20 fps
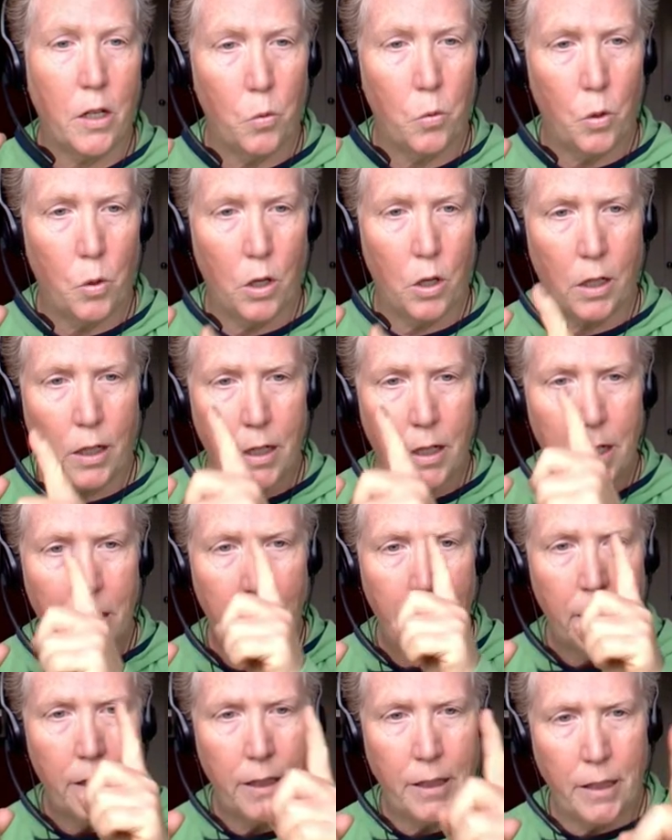work
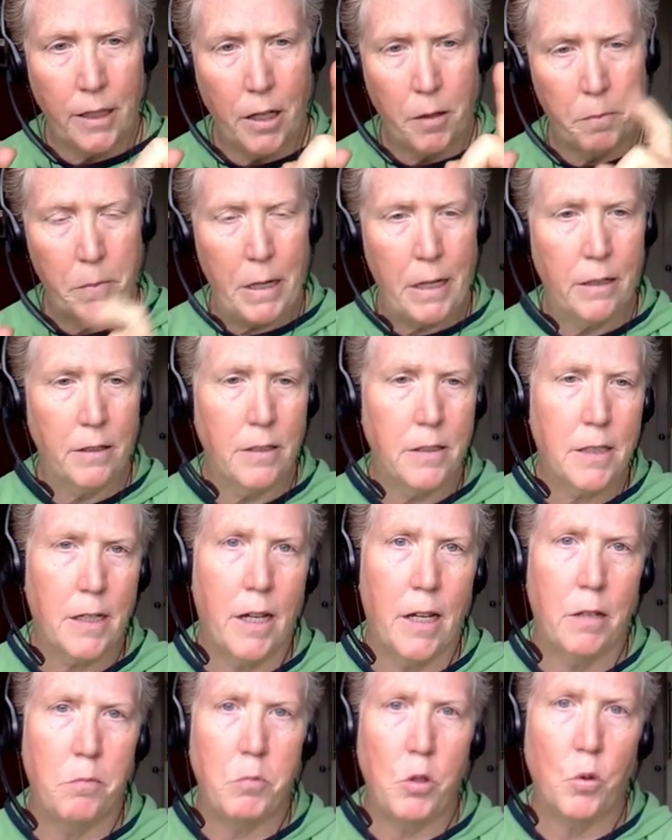and the amount of
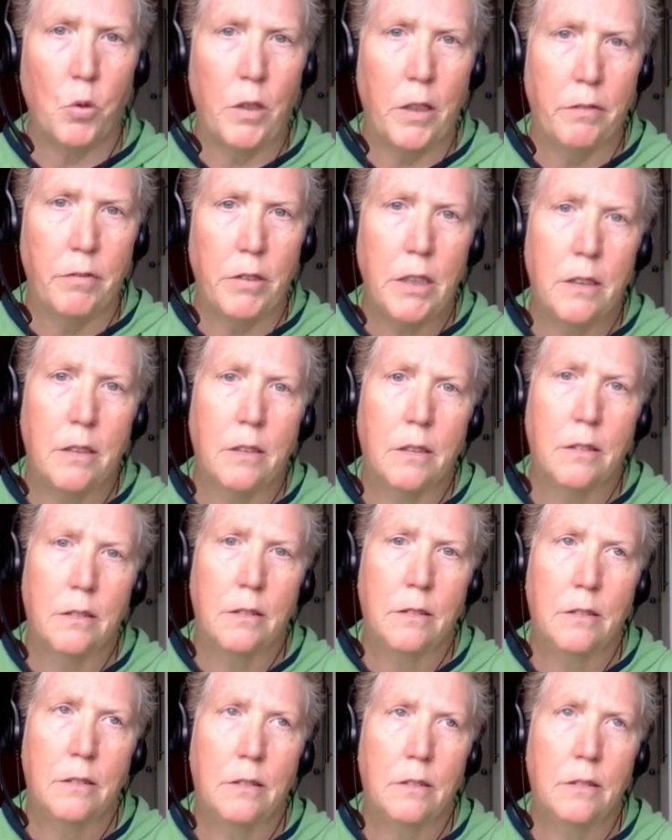time you give it.
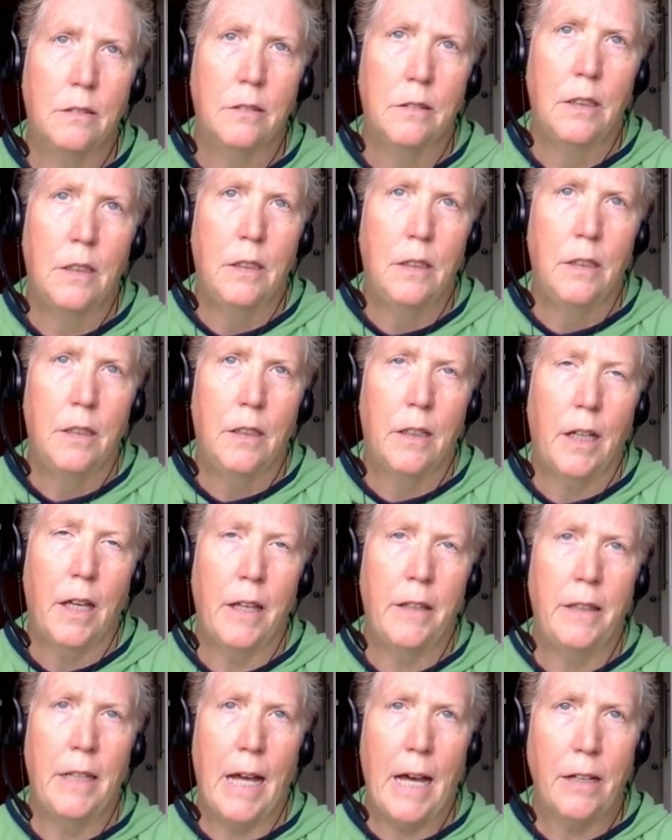
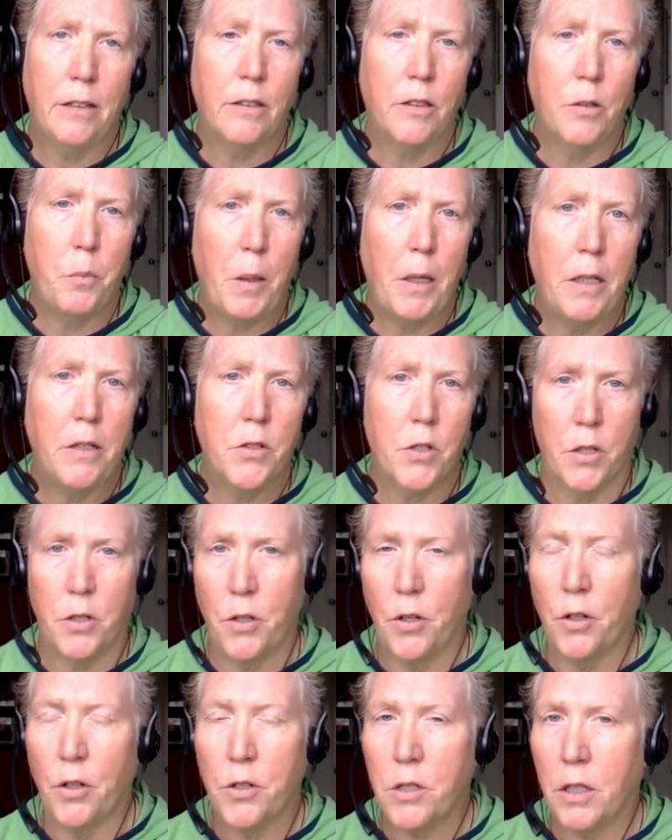And that depends on
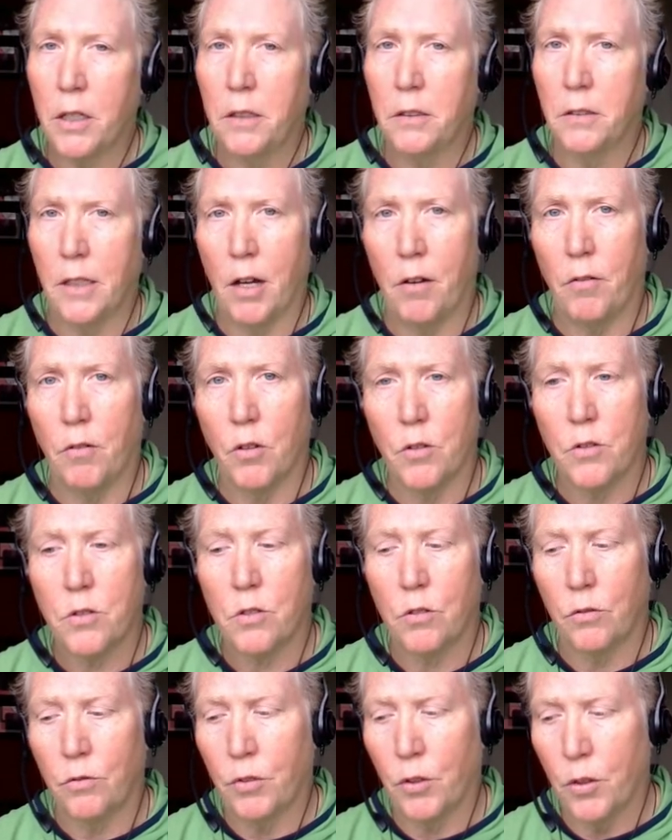your skill level.
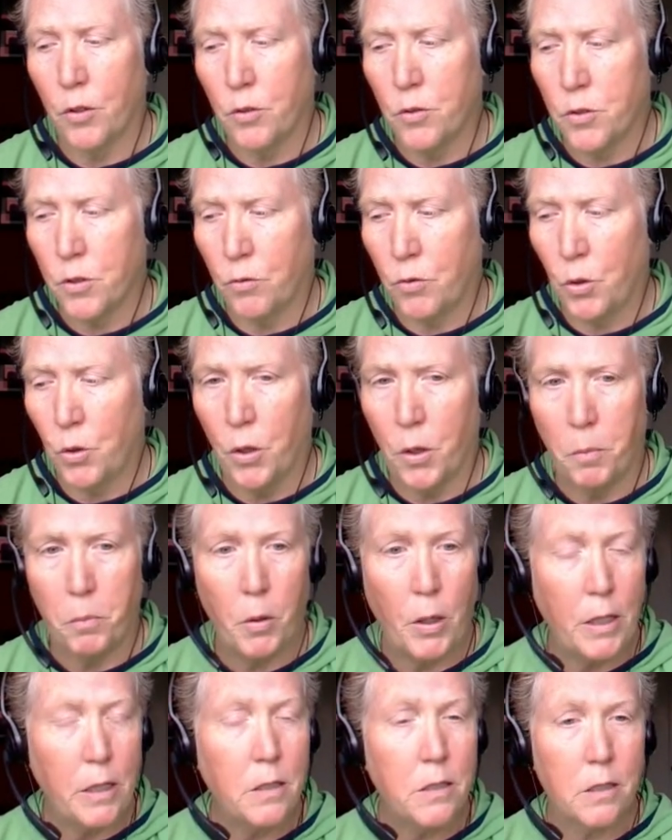So for those of you that
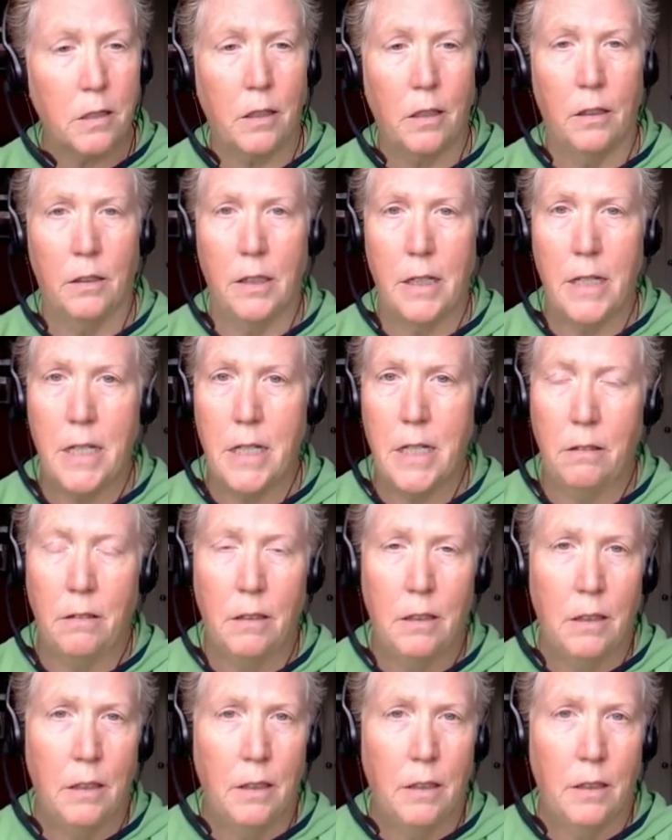bring skill in,
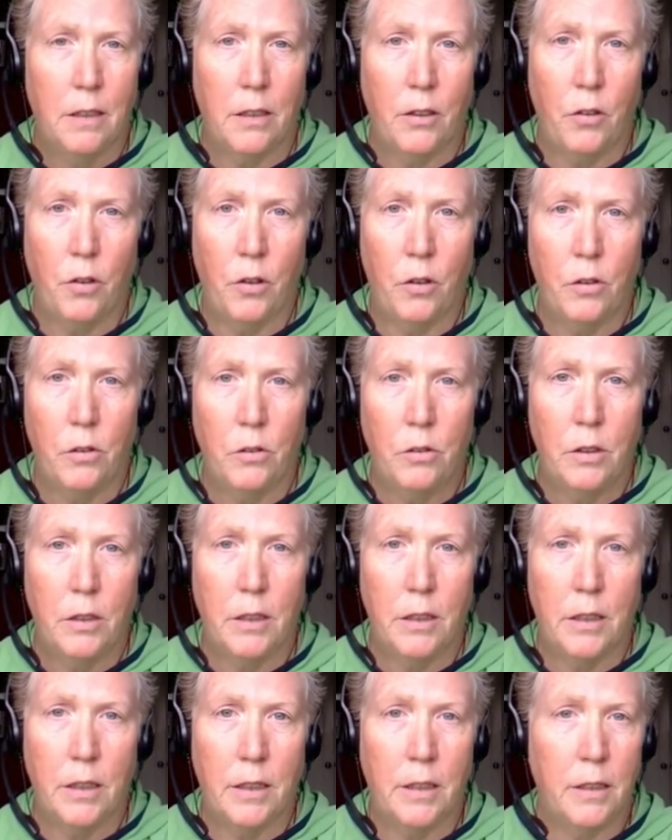the
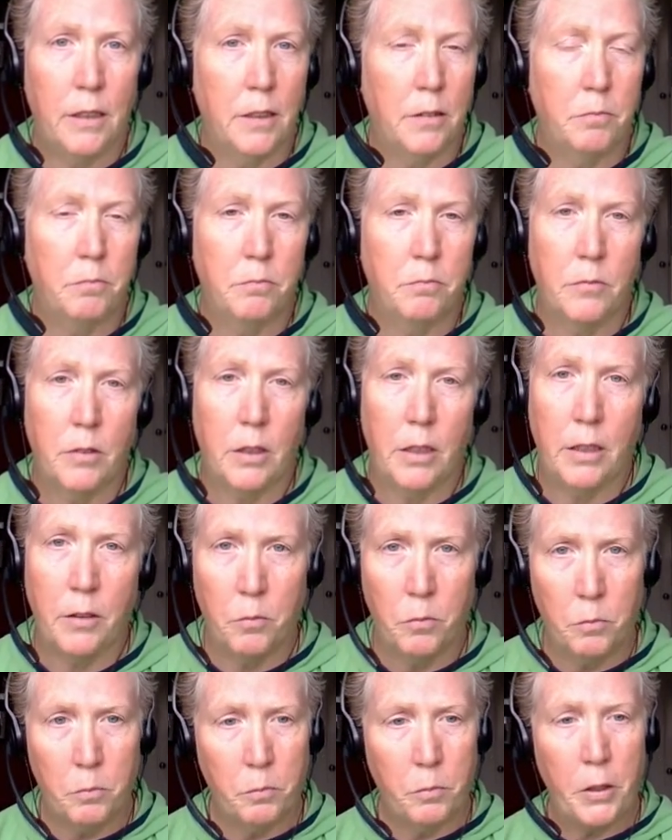
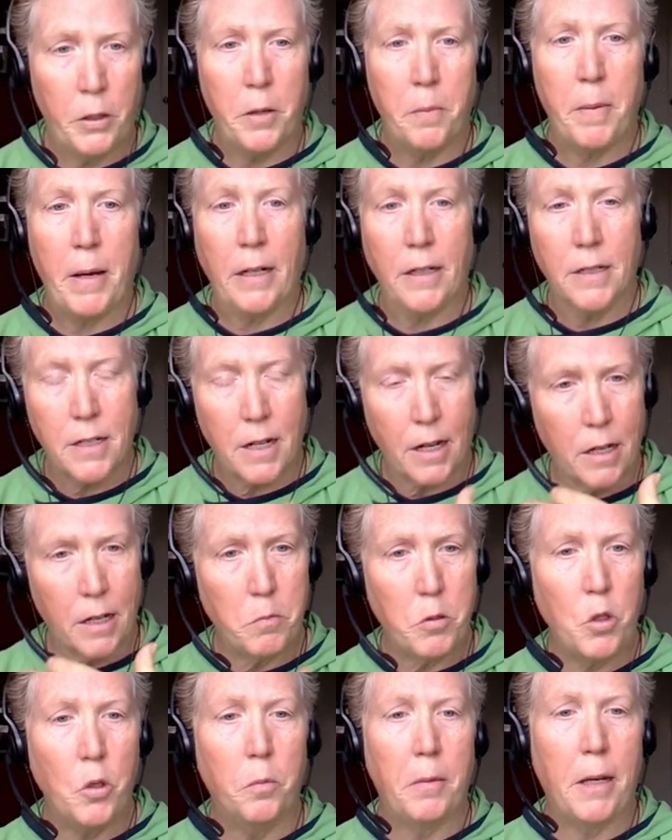amount of time
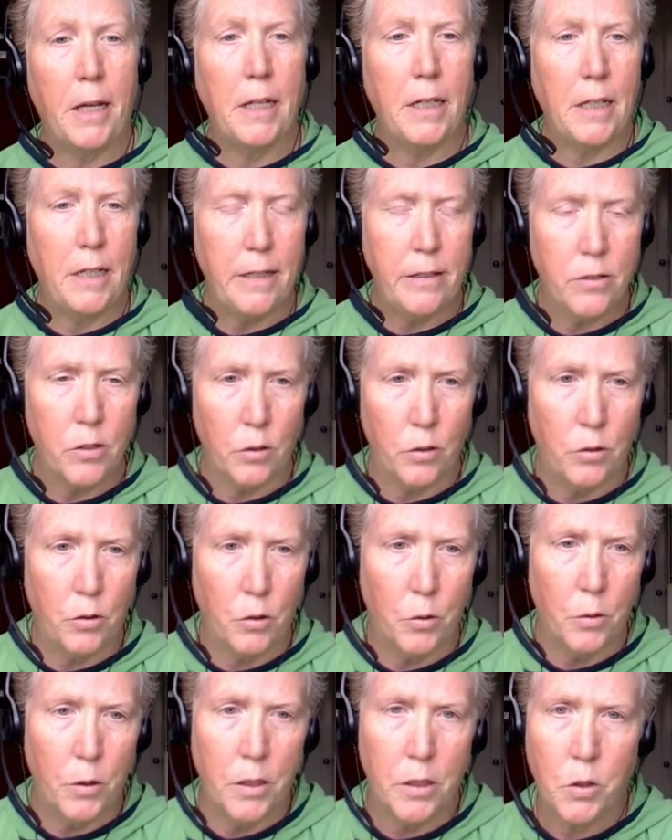you may need to
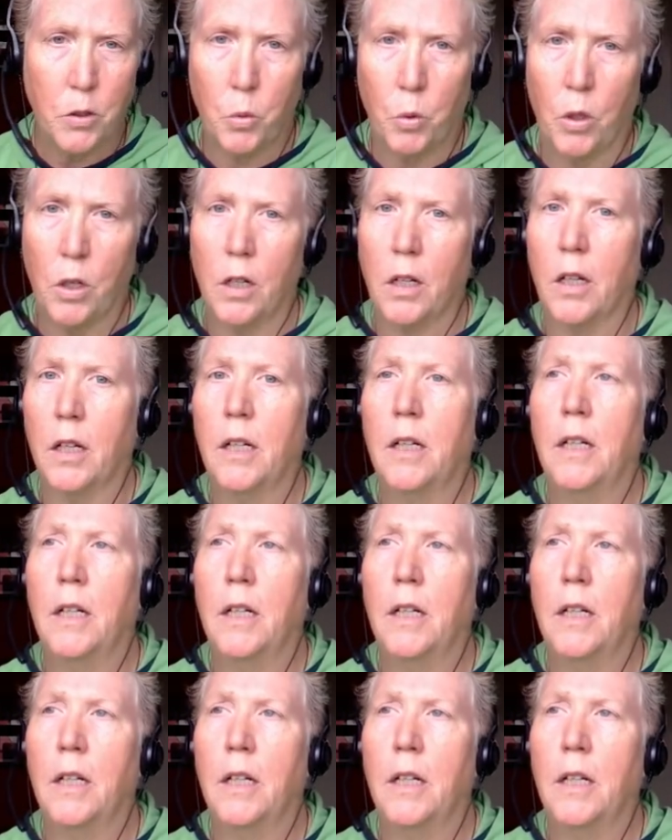do this work